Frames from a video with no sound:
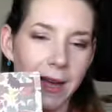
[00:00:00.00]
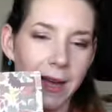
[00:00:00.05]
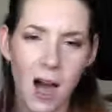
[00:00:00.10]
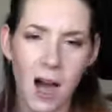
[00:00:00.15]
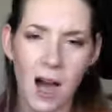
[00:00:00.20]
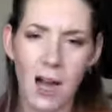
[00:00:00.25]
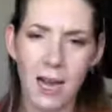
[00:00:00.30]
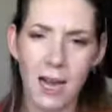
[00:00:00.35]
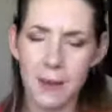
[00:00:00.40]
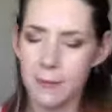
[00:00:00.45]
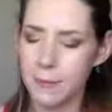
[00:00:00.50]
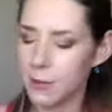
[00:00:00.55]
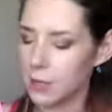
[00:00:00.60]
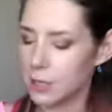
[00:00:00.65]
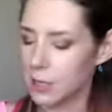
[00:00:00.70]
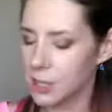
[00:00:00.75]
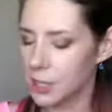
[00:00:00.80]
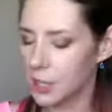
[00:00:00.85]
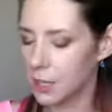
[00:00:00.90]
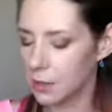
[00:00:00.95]
I'm going
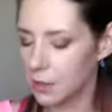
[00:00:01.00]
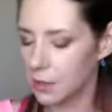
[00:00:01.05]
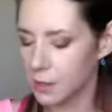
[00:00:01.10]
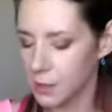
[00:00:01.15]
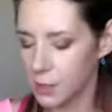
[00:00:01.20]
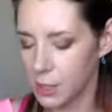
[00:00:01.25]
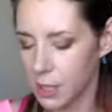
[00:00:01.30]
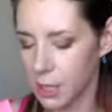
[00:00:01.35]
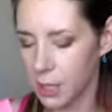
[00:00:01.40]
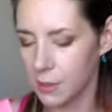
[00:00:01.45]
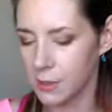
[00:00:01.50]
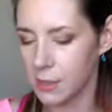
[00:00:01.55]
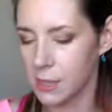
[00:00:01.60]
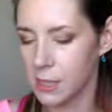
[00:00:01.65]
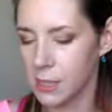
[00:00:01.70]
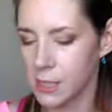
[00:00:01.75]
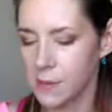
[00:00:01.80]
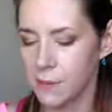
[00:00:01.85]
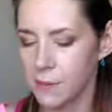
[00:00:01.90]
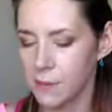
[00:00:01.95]
to cherish
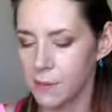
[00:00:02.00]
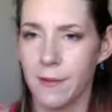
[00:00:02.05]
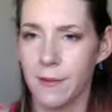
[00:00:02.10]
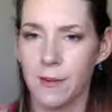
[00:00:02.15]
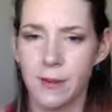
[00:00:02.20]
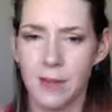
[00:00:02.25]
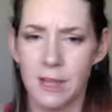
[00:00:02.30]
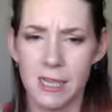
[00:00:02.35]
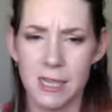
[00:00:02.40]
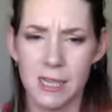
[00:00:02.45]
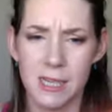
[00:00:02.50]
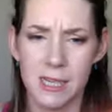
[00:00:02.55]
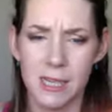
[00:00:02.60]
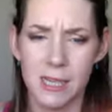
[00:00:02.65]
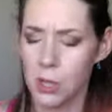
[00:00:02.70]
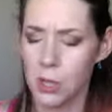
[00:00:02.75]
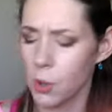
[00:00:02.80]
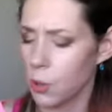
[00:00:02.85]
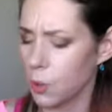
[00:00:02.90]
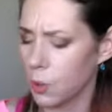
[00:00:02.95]
this forever. That is
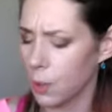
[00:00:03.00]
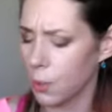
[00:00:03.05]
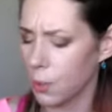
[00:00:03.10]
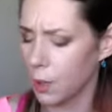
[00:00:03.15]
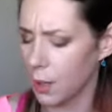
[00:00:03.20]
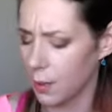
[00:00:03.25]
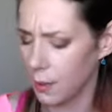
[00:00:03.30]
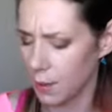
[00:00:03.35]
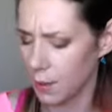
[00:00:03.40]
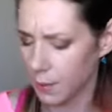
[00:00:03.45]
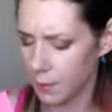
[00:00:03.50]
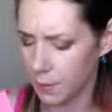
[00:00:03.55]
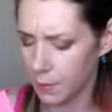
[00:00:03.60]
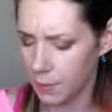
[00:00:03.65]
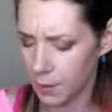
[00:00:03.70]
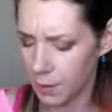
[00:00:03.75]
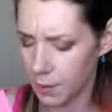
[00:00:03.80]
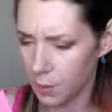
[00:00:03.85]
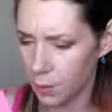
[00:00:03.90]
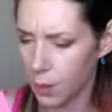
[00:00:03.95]
so
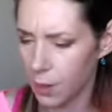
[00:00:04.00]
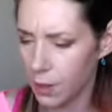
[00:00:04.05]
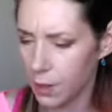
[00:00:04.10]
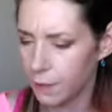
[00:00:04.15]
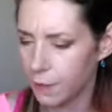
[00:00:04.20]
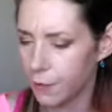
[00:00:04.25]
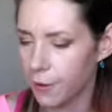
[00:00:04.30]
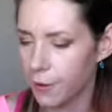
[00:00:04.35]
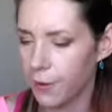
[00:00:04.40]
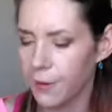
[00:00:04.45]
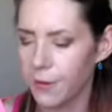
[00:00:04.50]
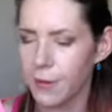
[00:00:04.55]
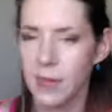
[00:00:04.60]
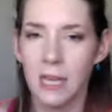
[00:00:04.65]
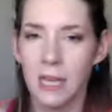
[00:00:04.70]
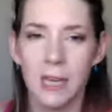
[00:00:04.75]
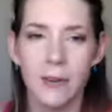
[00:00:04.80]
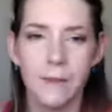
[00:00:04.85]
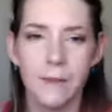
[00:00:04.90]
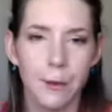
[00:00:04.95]
wonderful.
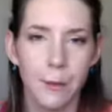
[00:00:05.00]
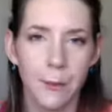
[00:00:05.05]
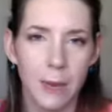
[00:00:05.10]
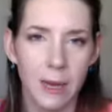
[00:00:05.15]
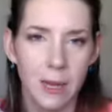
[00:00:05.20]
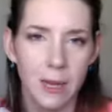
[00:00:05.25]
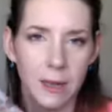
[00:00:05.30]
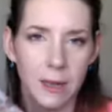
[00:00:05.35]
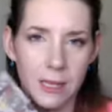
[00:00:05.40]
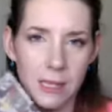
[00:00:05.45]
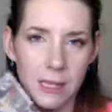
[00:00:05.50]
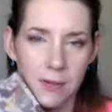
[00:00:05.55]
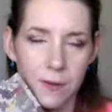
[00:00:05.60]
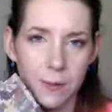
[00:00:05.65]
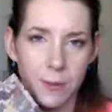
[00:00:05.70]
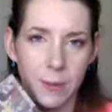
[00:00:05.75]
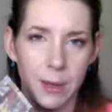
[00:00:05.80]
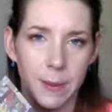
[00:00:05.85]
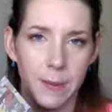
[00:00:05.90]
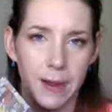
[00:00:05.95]
Thank you for making this for
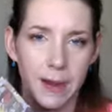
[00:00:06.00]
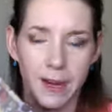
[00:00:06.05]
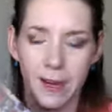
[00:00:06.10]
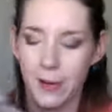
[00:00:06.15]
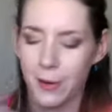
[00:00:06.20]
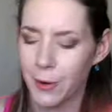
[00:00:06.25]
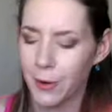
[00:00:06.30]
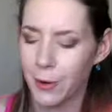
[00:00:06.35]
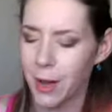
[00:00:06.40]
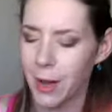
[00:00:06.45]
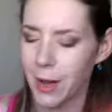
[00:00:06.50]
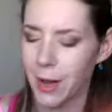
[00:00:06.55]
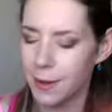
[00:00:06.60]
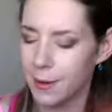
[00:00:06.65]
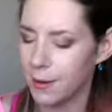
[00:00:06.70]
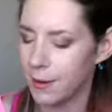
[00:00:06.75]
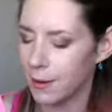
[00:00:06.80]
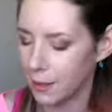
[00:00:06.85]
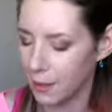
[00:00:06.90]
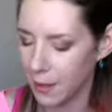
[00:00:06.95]
me, Mariko.
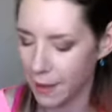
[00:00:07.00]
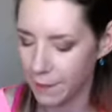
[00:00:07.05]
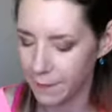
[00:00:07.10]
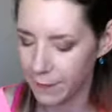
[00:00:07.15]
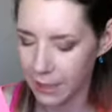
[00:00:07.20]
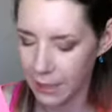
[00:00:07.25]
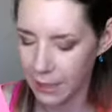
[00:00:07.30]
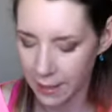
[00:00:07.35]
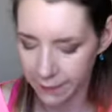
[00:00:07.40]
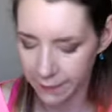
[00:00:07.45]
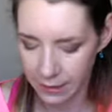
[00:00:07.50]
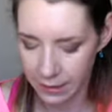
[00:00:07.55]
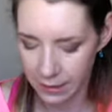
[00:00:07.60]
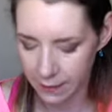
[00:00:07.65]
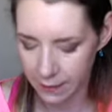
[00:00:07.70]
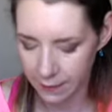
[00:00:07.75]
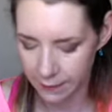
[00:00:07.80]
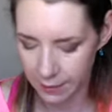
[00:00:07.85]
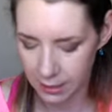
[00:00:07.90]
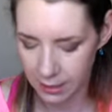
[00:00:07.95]
I love it, love it,
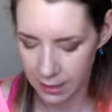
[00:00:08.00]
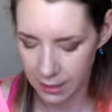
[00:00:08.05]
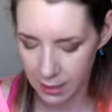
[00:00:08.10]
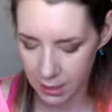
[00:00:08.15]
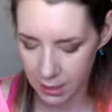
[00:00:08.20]
love it.